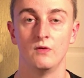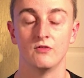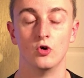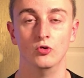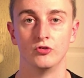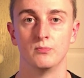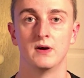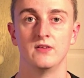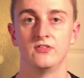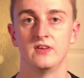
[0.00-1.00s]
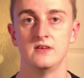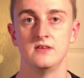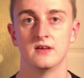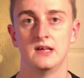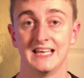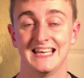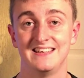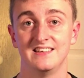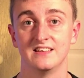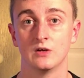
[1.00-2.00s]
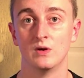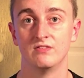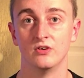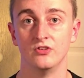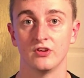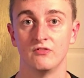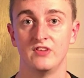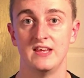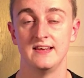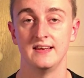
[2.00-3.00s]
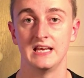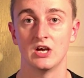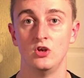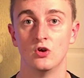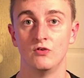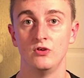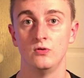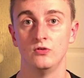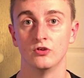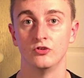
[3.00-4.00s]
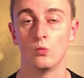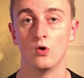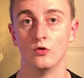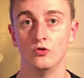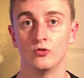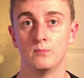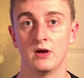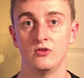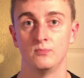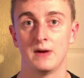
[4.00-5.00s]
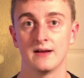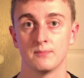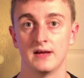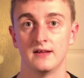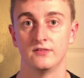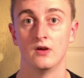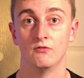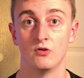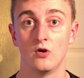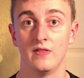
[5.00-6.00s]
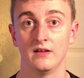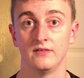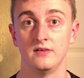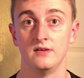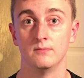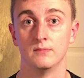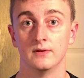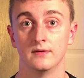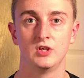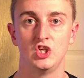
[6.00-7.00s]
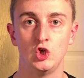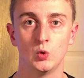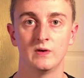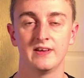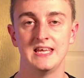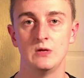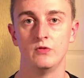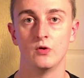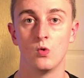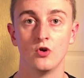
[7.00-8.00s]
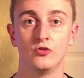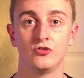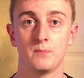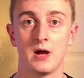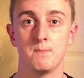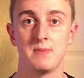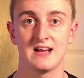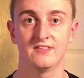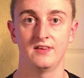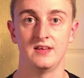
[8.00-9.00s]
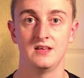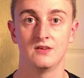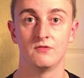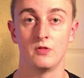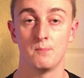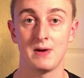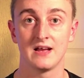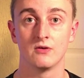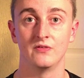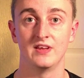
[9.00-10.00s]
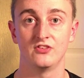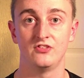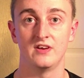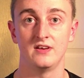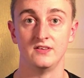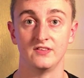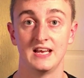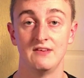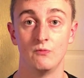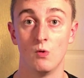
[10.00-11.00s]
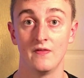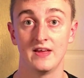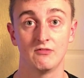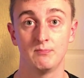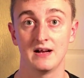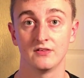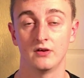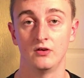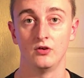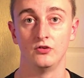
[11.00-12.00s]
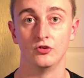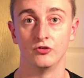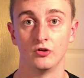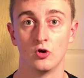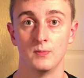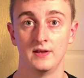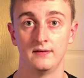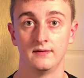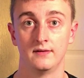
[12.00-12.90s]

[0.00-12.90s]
with a £100 stake, it is equivalent of taking another user's £100 back bet for that team. You will keep the £100 back stake from the backer on the exchange if what they have backed on doesn't come in.